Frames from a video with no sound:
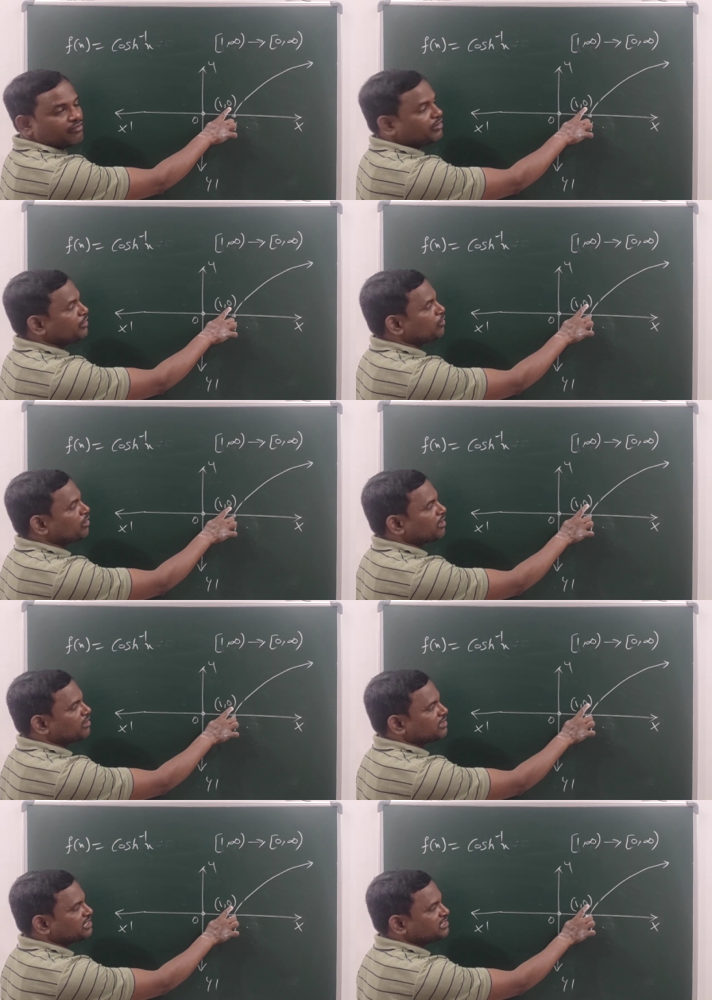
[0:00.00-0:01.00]
Where you
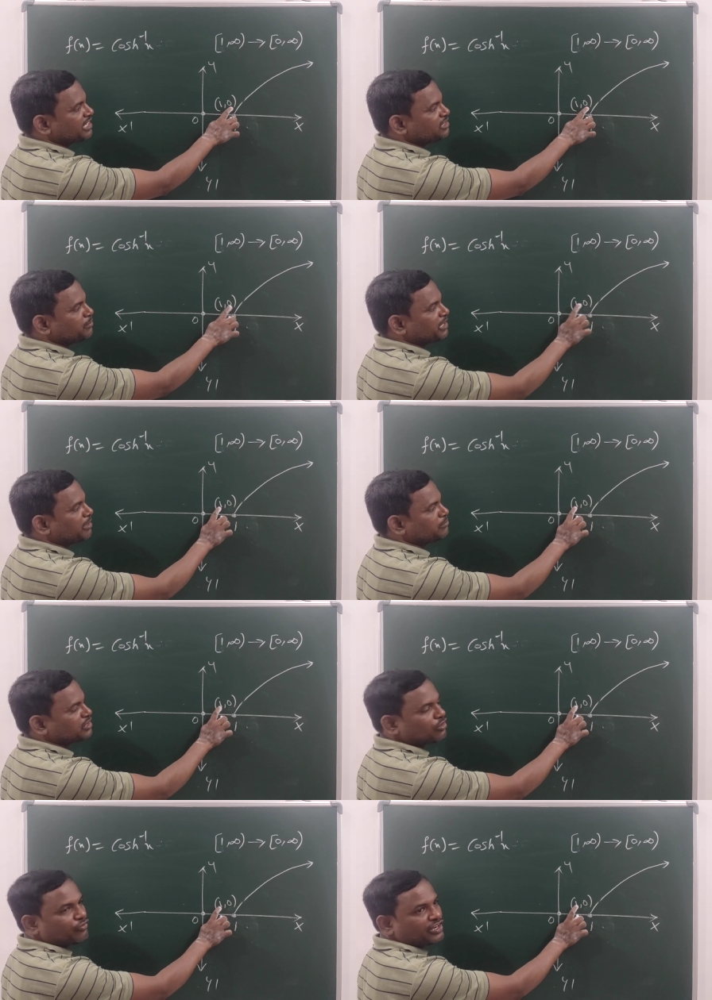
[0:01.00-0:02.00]
got this range became
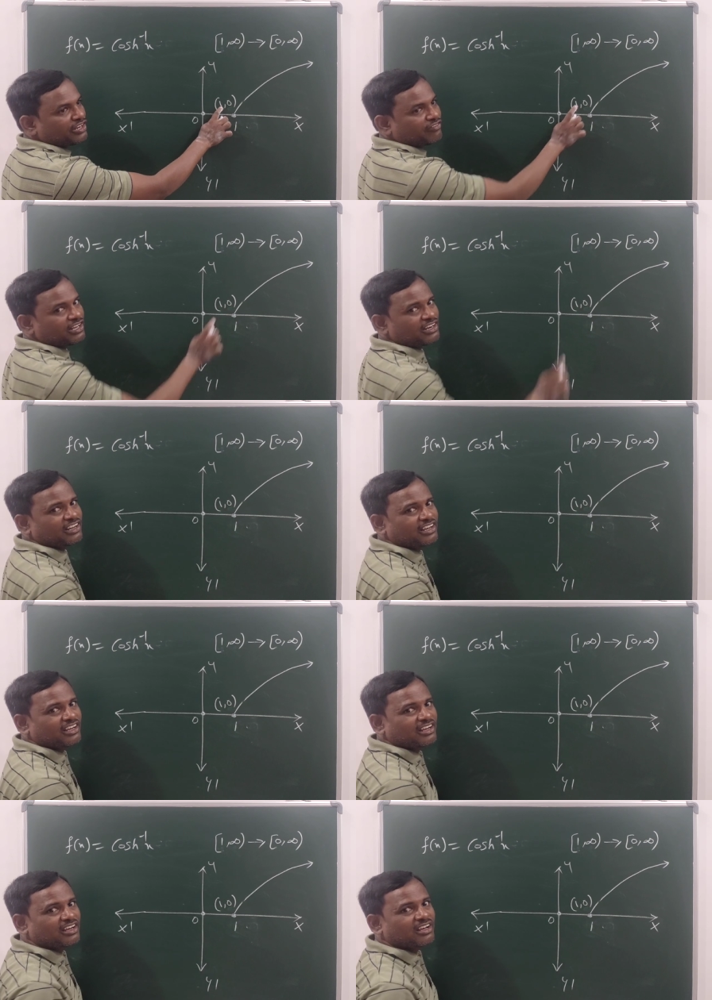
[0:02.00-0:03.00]
0 whenever
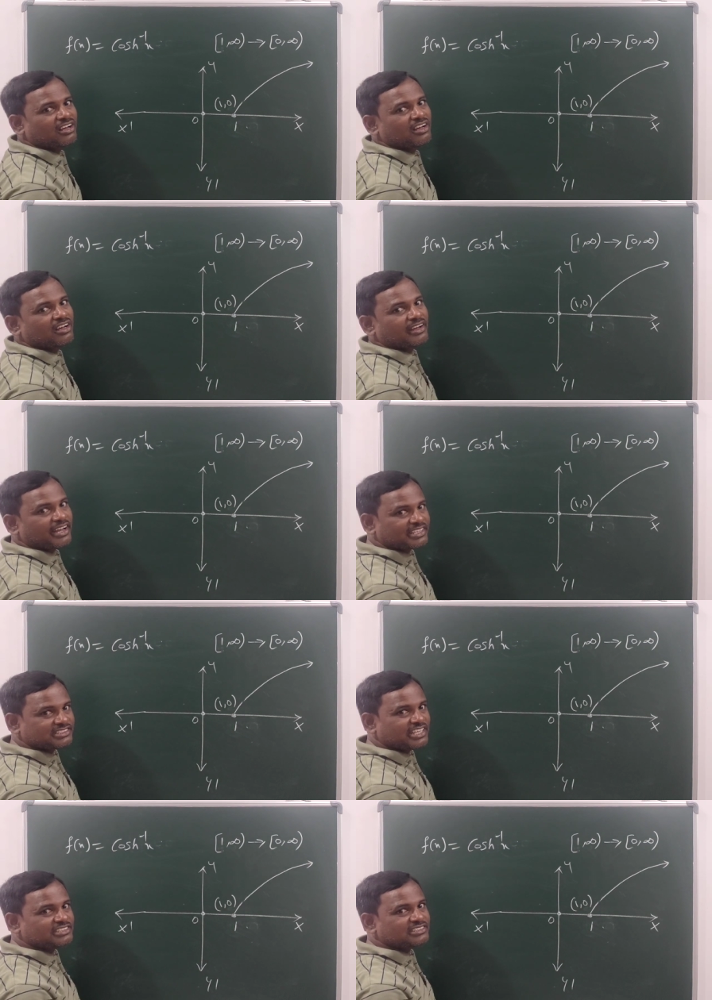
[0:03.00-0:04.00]

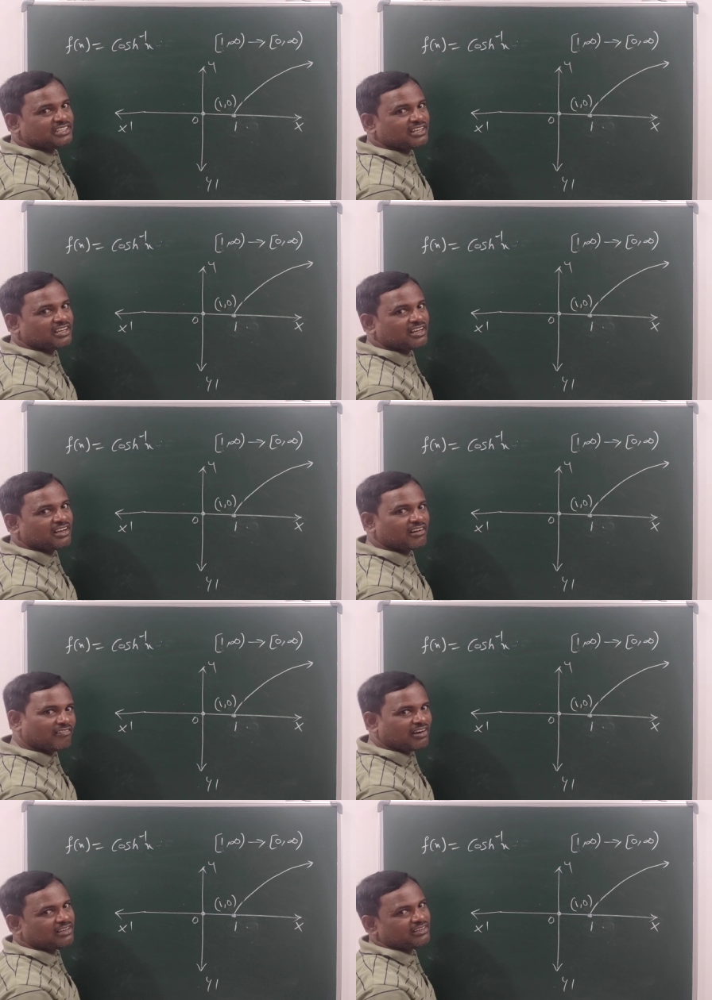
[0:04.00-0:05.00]
x is
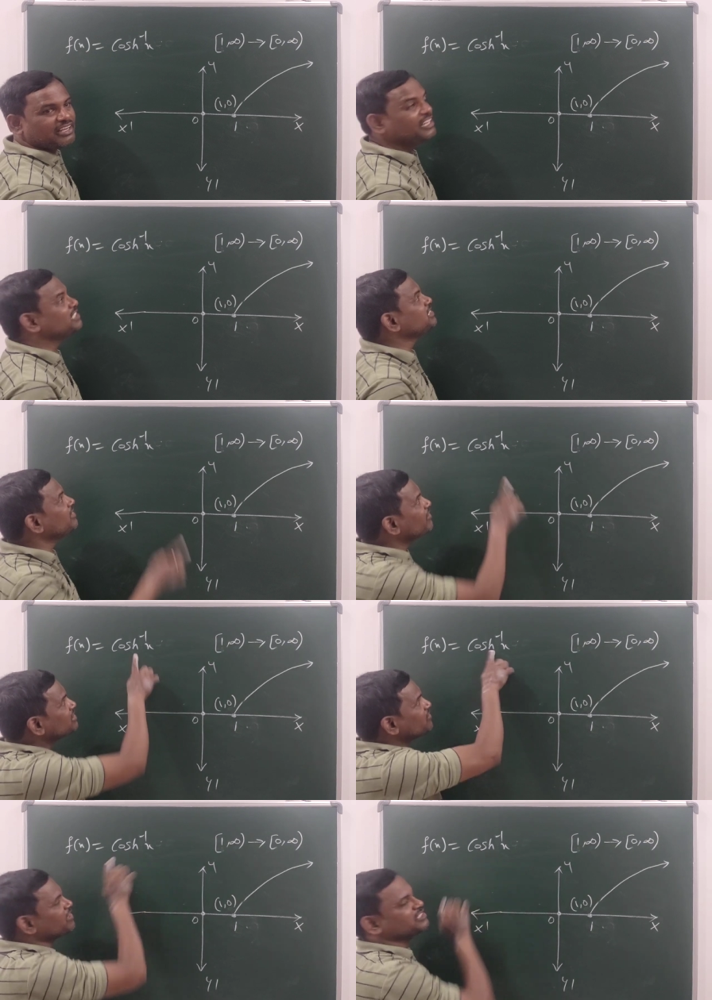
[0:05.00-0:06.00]
1 in its
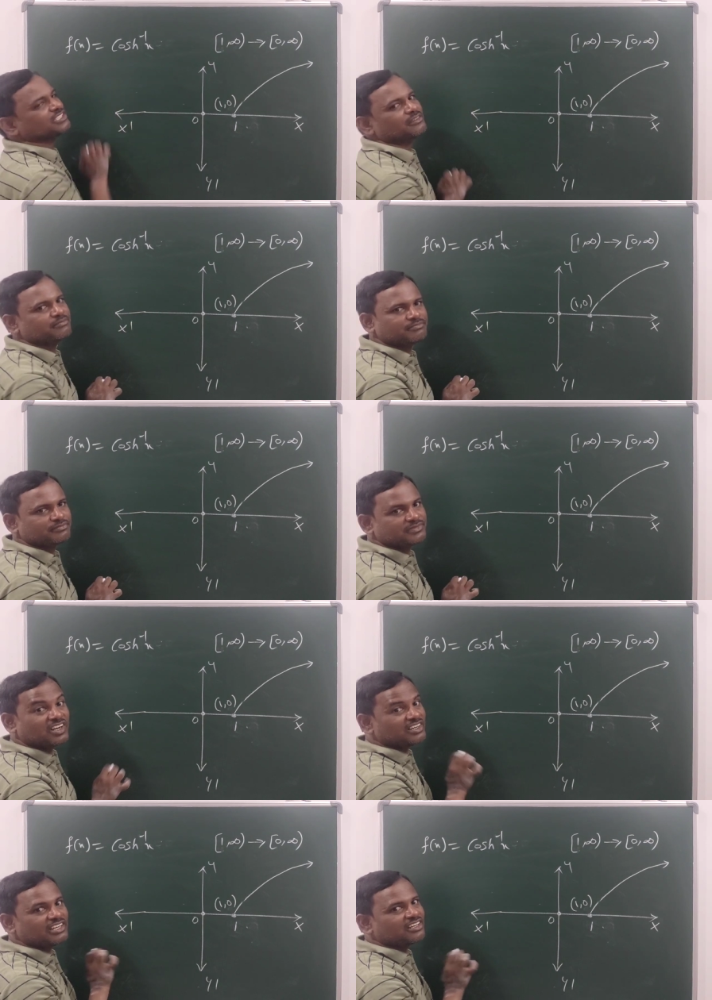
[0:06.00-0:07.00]
inverse function,
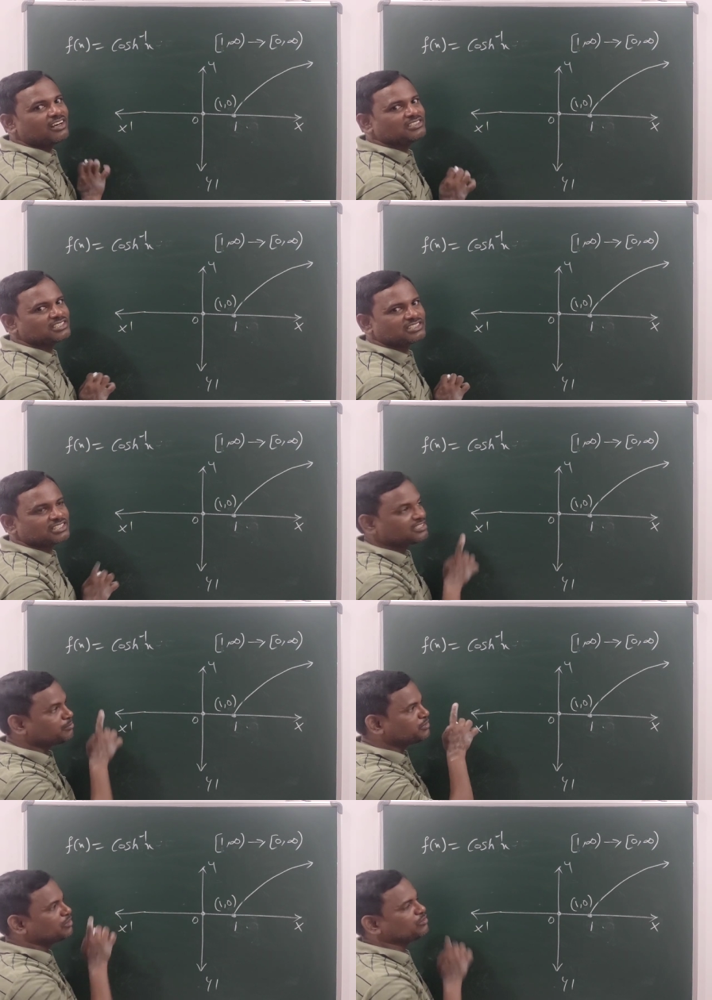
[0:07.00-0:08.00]
not in cos hx.
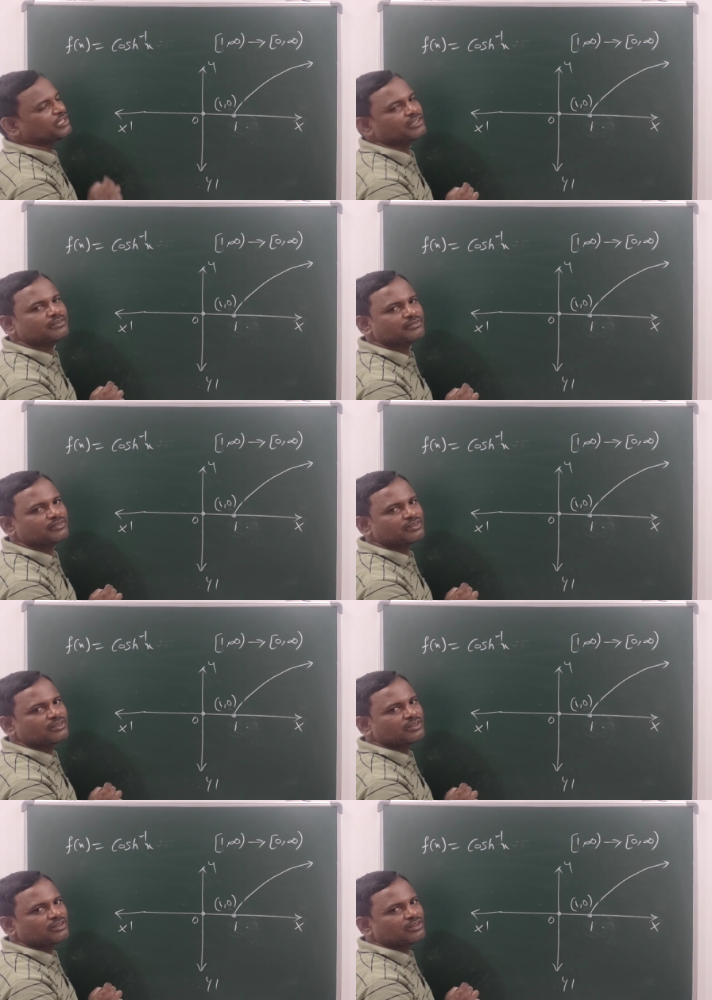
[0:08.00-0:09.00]
Observe that.
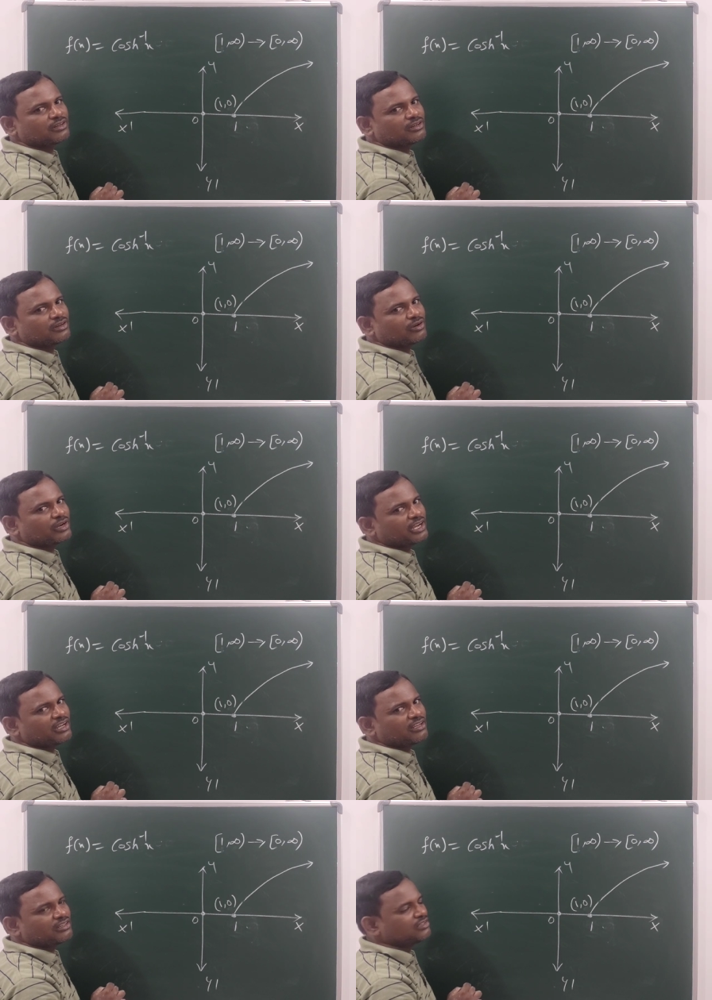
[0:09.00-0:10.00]

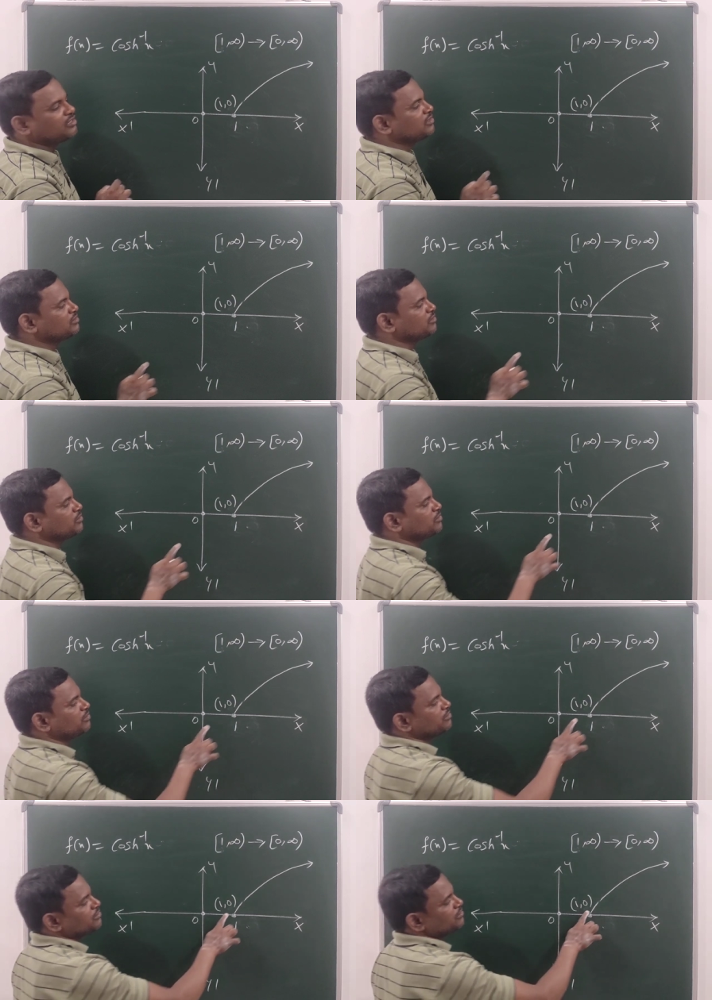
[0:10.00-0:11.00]
Okay, so
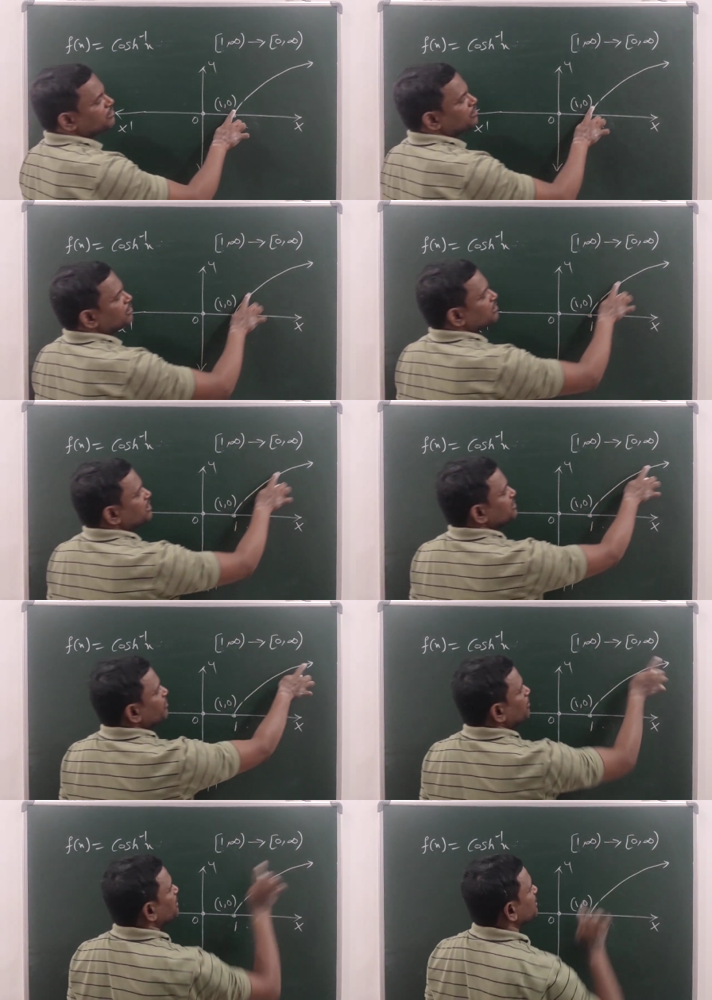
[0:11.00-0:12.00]
this
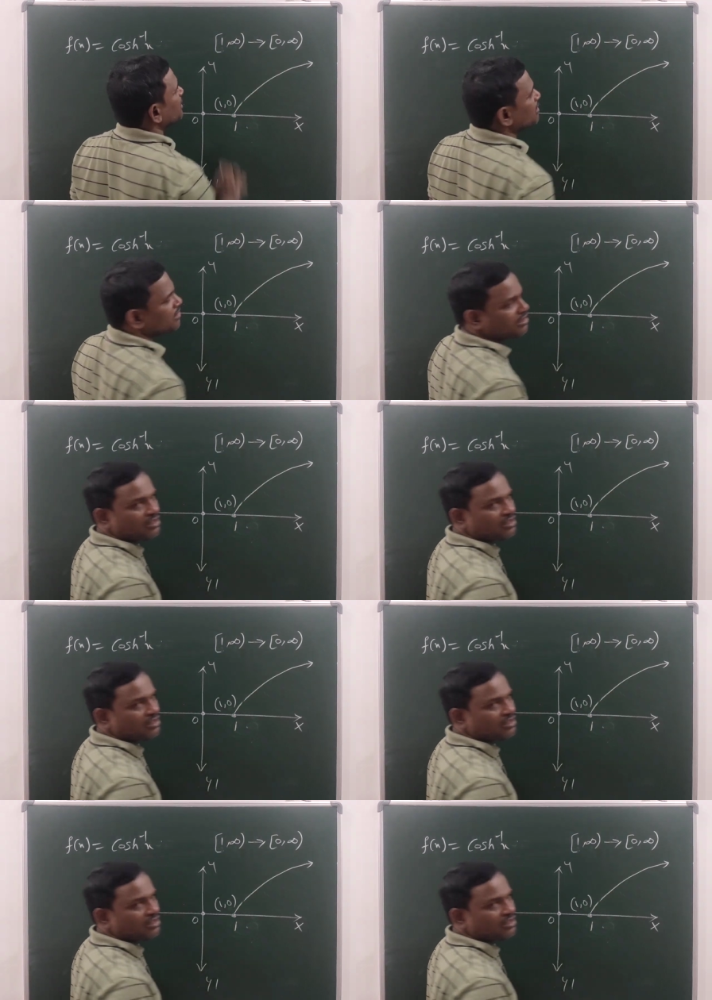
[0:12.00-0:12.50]
will be the